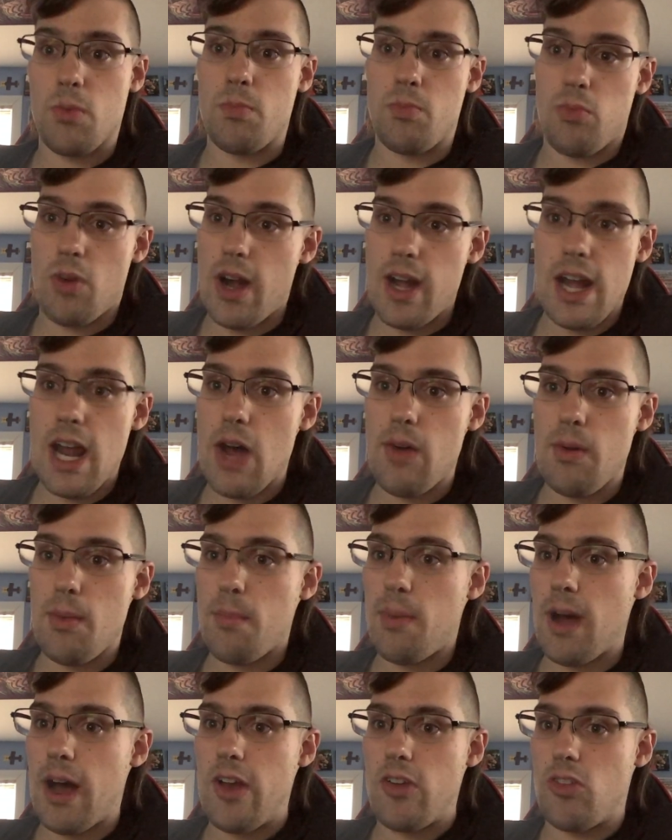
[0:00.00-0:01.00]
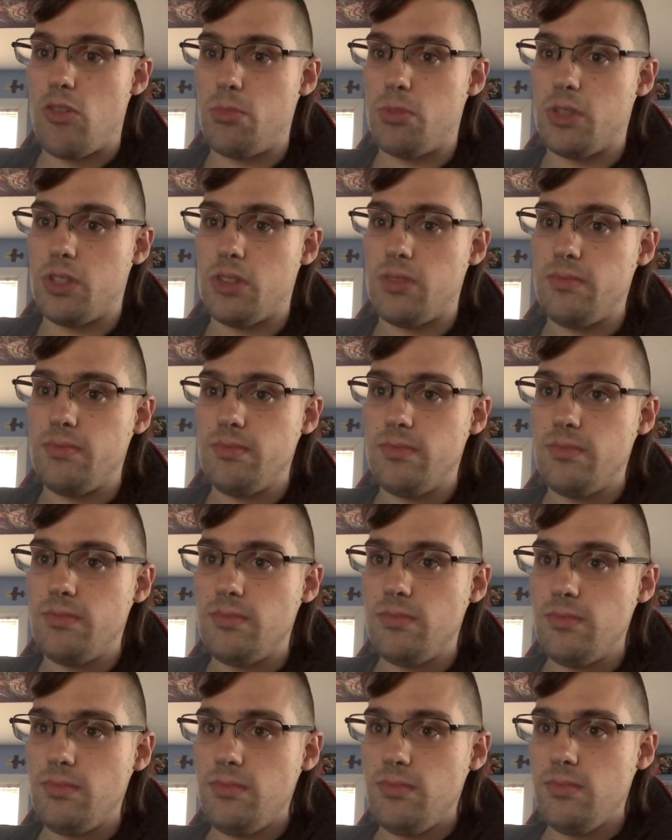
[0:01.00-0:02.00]
right now impossible.
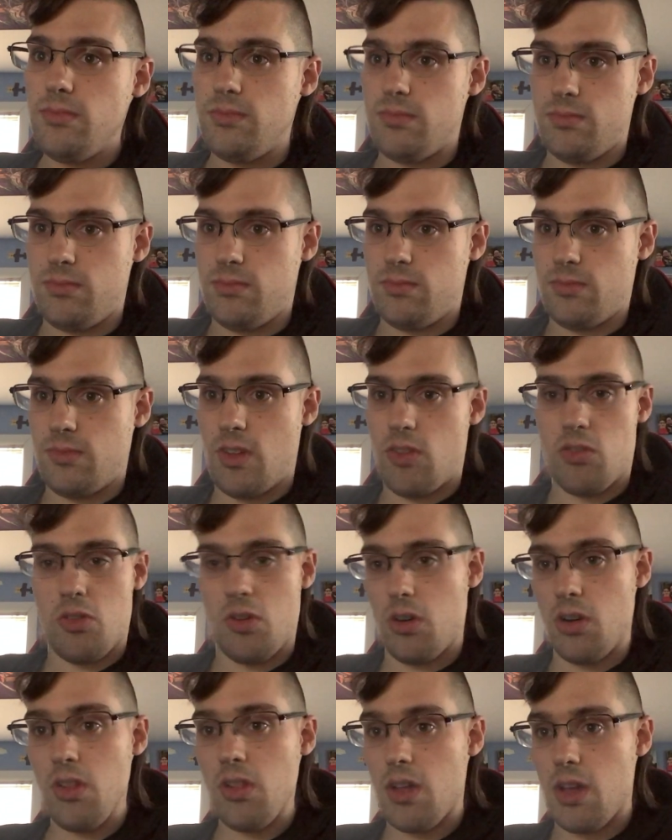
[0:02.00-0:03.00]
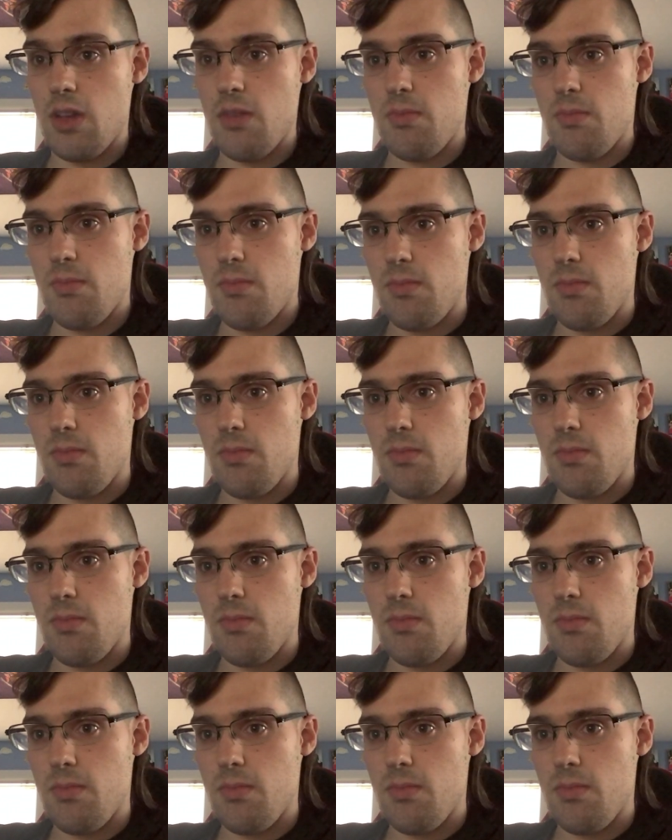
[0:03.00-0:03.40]
As currently,